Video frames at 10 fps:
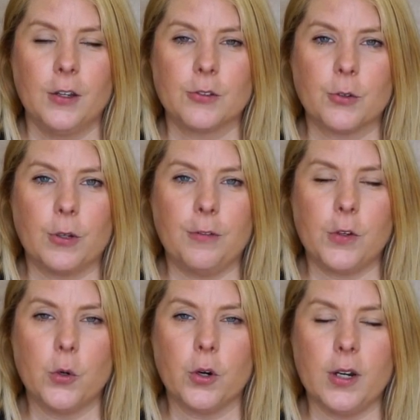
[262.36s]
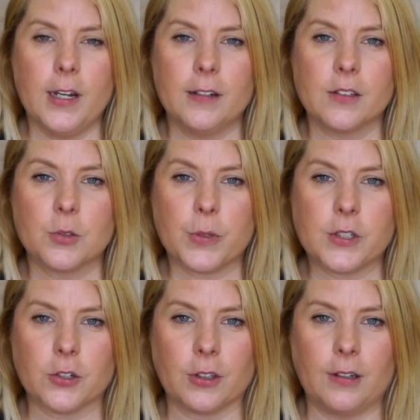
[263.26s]
So if you're in
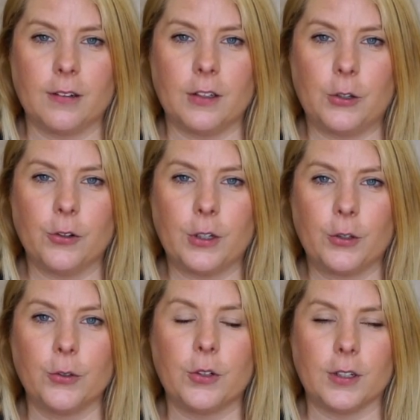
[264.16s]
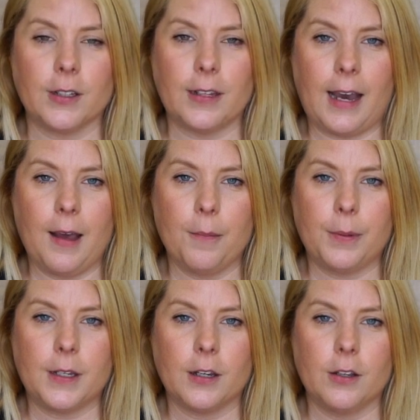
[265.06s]
Switzerland, you're included in that
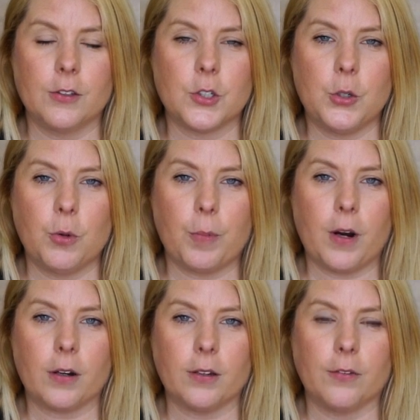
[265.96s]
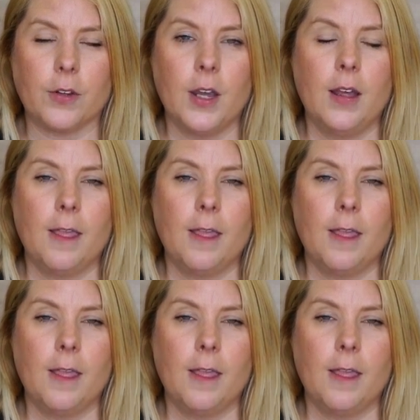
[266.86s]
because you are part of